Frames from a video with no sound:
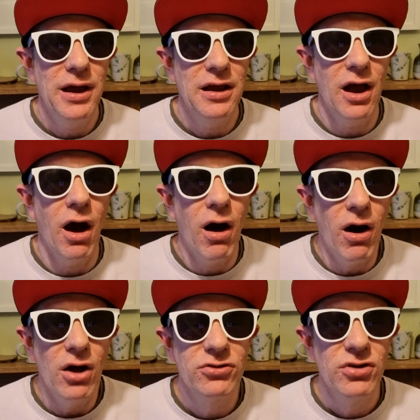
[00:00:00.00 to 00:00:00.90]

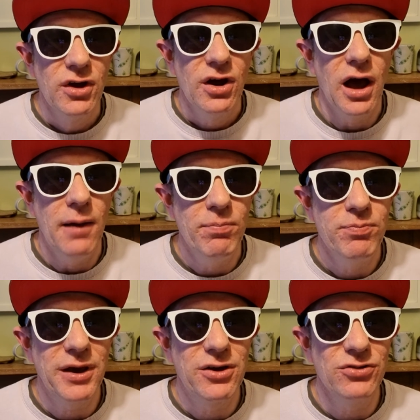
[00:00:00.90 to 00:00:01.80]
art,
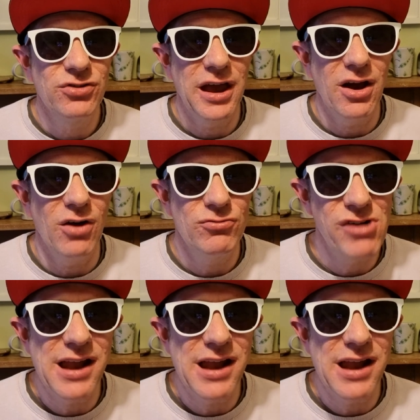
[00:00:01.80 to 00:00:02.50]
because I've